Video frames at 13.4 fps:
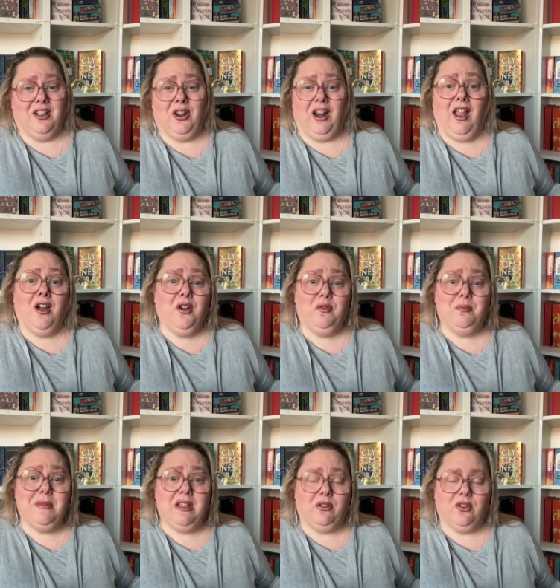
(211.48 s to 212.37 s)
glug of
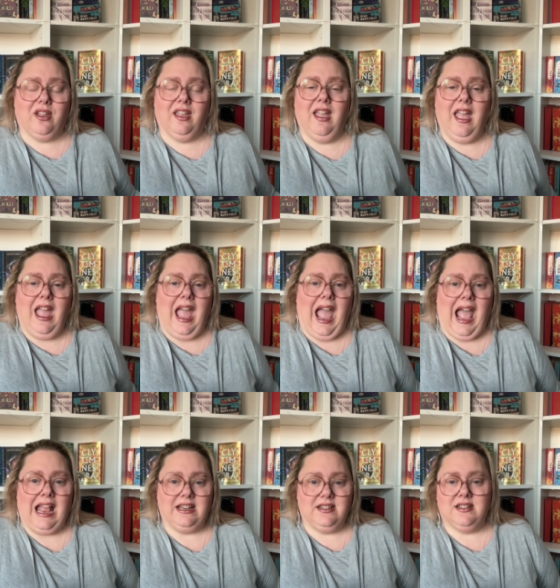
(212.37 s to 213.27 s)
milk
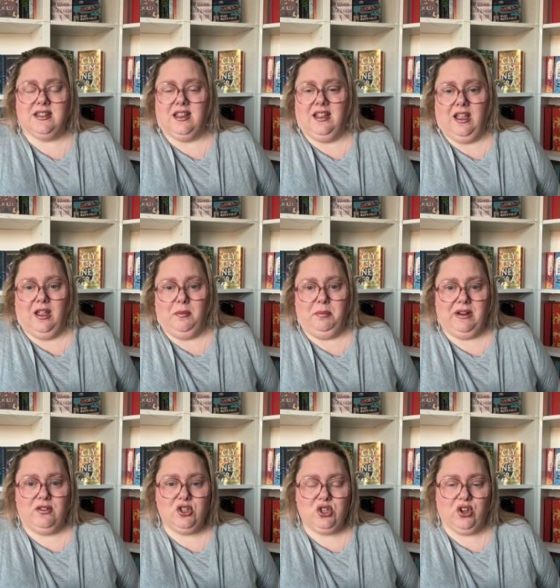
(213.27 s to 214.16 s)
and a bit
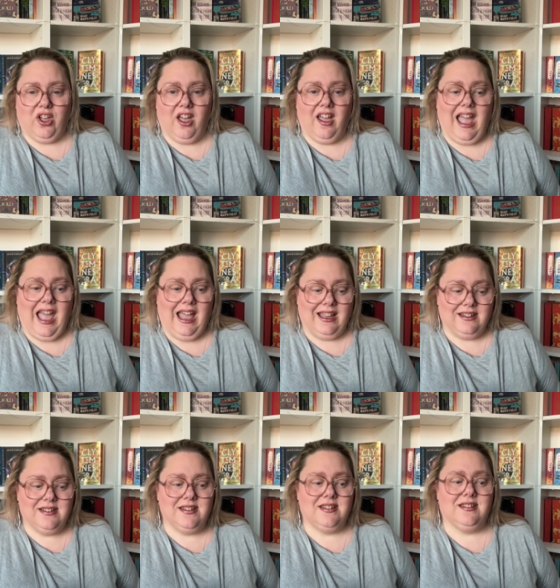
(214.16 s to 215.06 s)
of sugar,
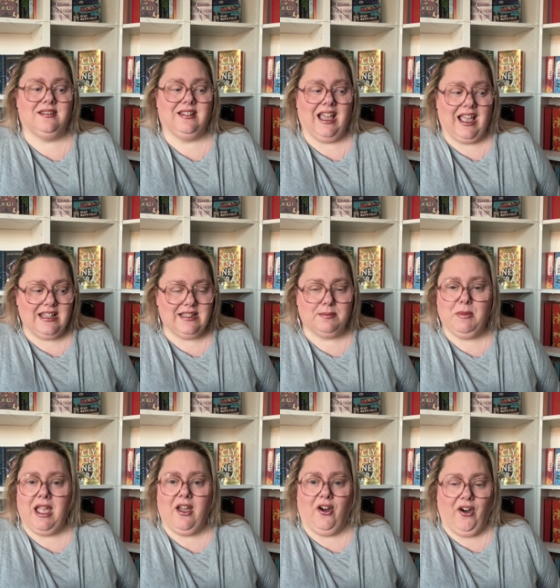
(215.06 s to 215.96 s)
and that is
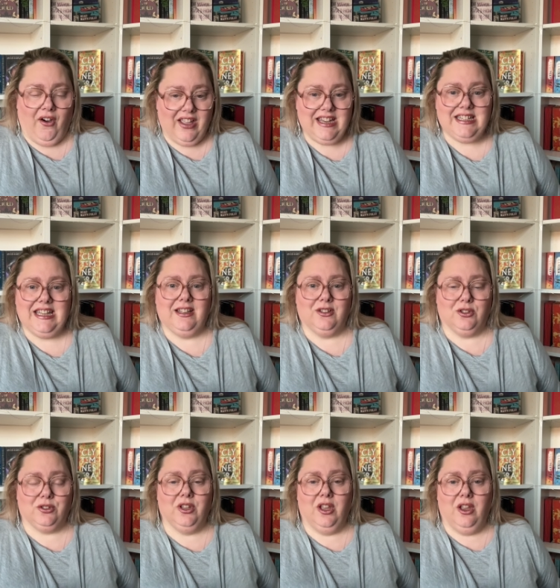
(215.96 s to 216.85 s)
my
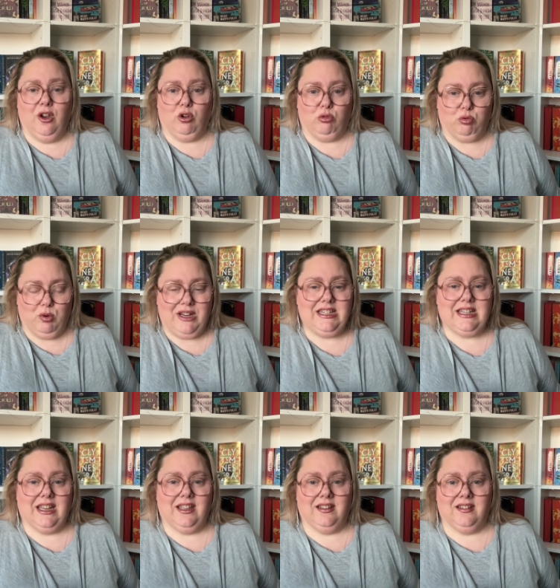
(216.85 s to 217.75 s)
ideal
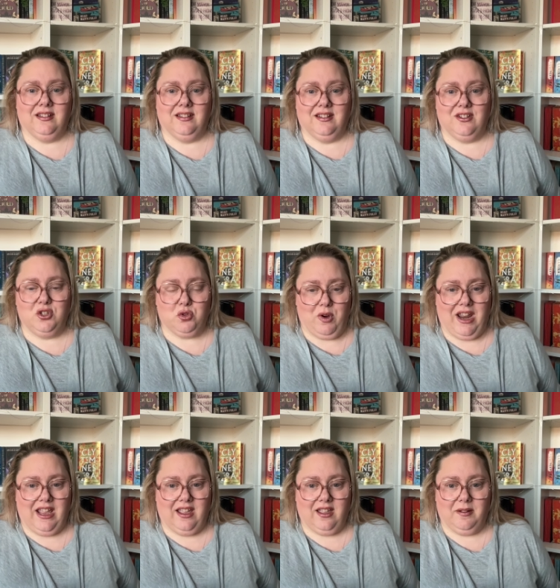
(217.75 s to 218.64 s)
reading
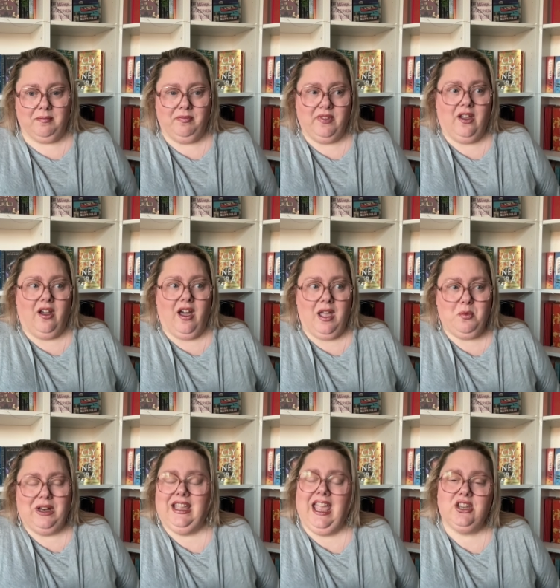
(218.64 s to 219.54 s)
drink. I
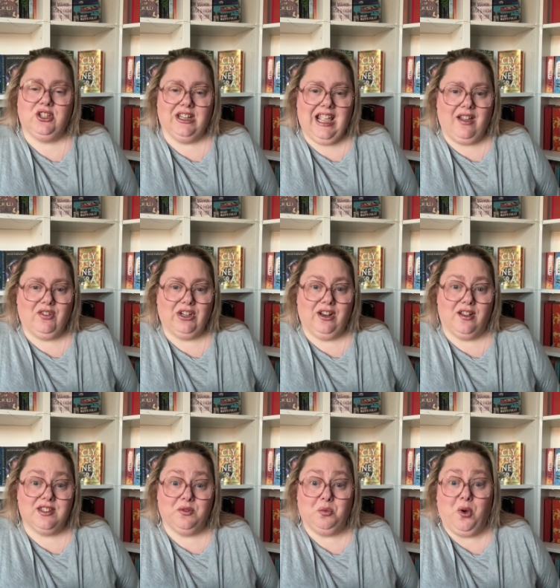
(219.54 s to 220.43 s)
will occasionally have a
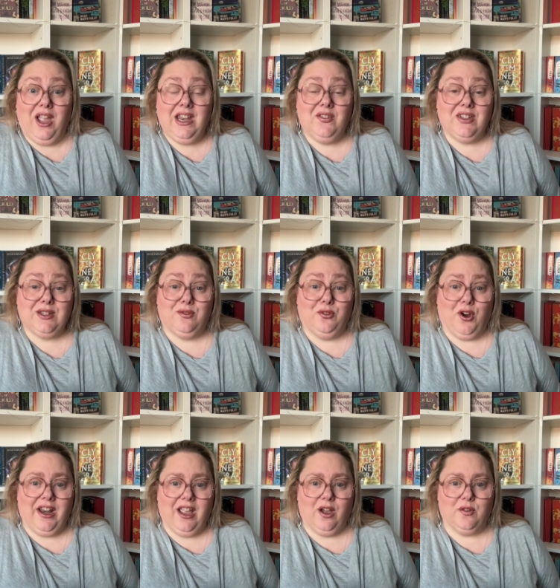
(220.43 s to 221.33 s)
glass of wine if it's a
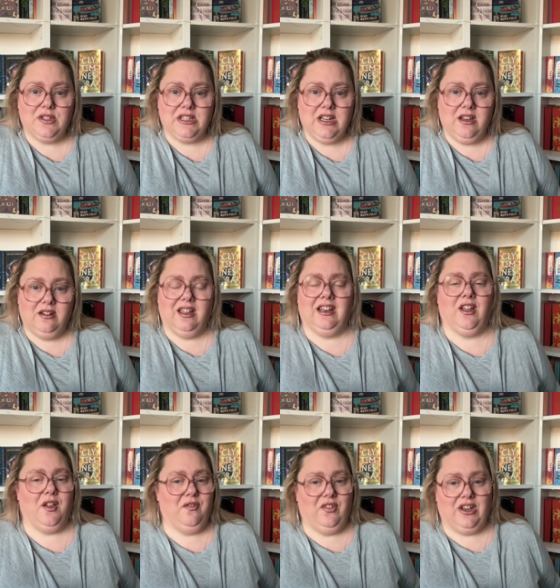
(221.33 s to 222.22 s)
Friday afternoon and
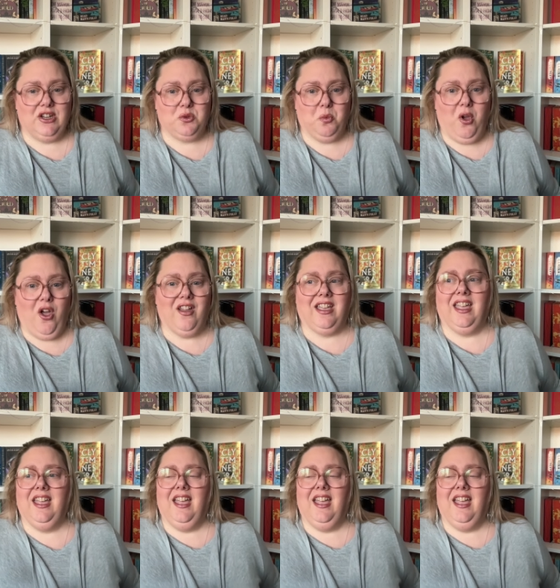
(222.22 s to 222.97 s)
I've finished work,